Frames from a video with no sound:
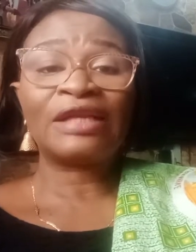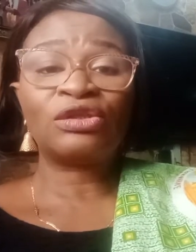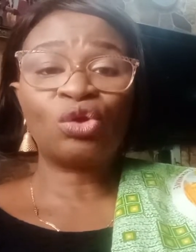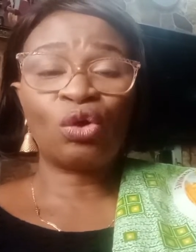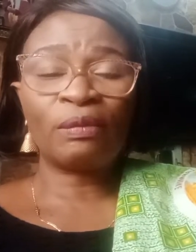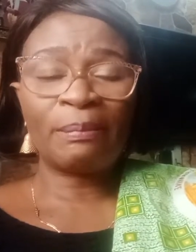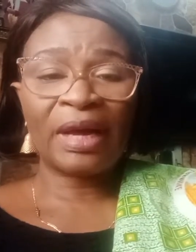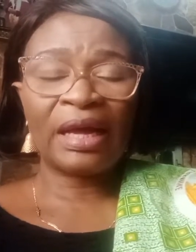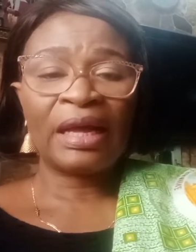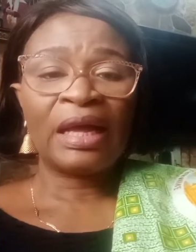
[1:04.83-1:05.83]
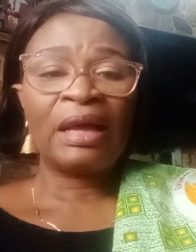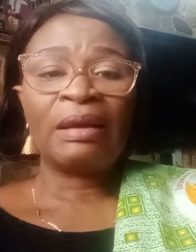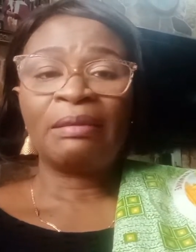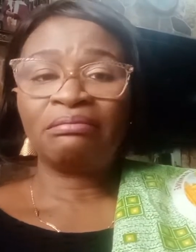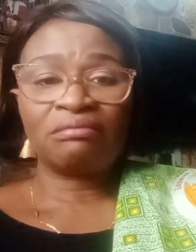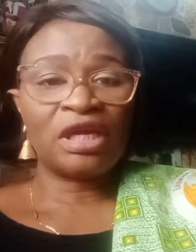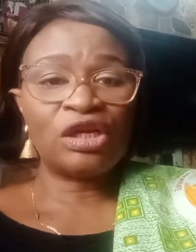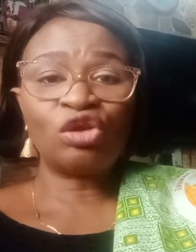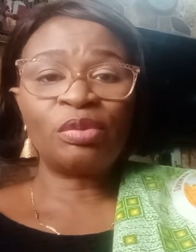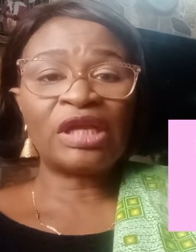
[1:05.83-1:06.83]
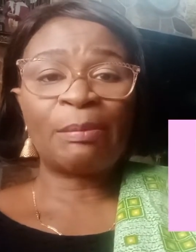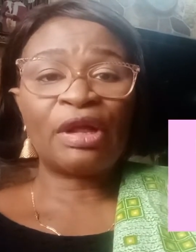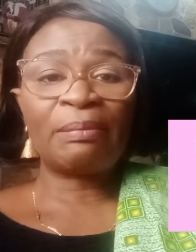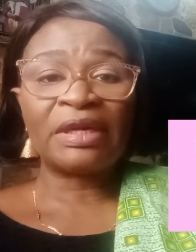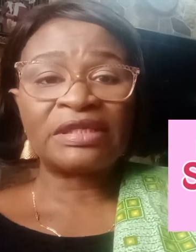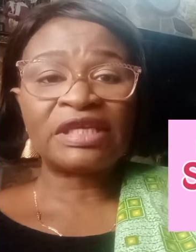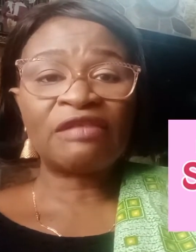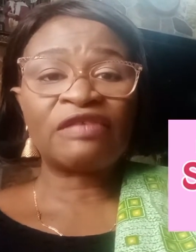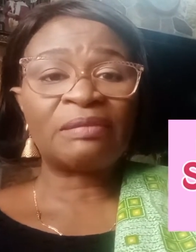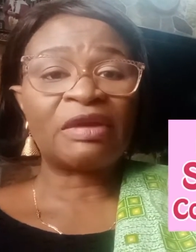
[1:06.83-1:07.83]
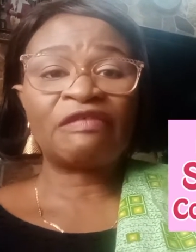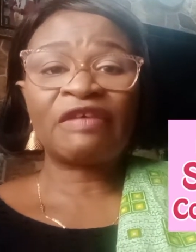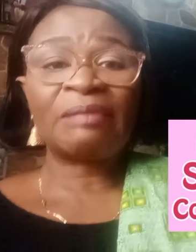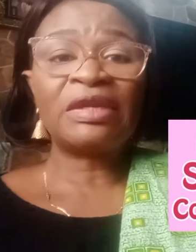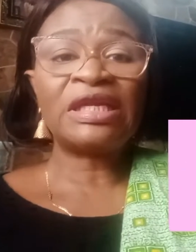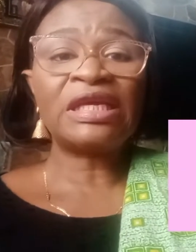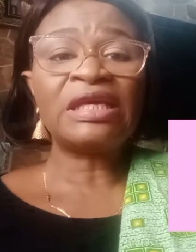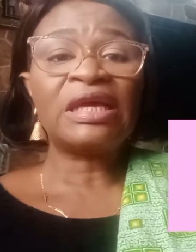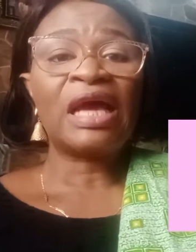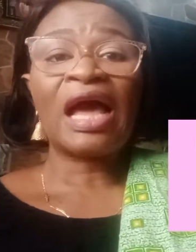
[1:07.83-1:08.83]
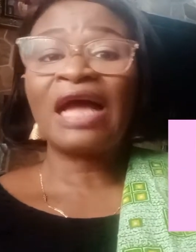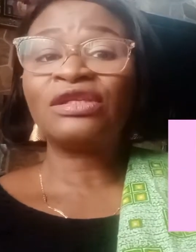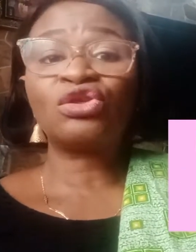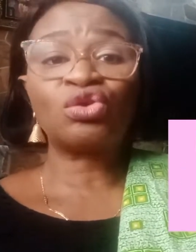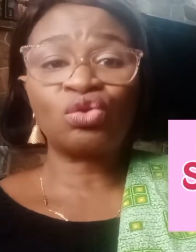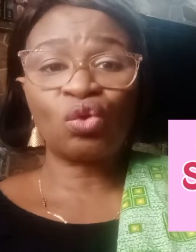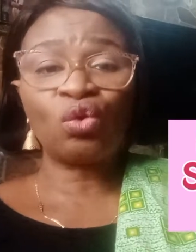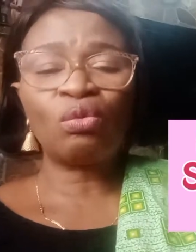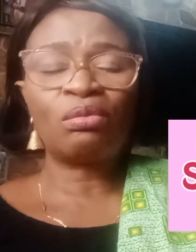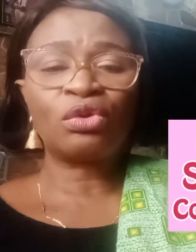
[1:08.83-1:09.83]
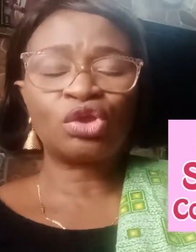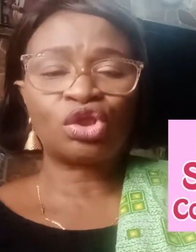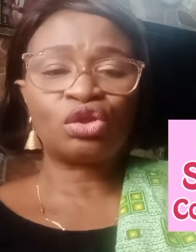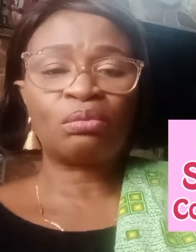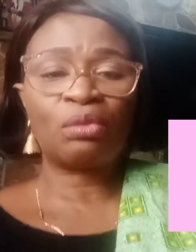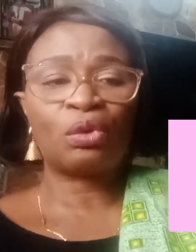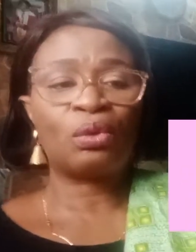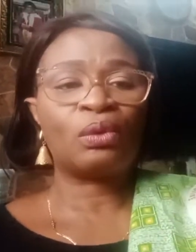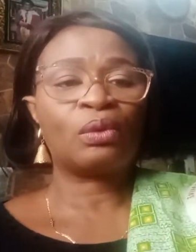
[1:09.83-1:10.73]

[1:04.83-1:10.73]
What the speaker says: and Dogma, a little bit about myself and my family, and so much more.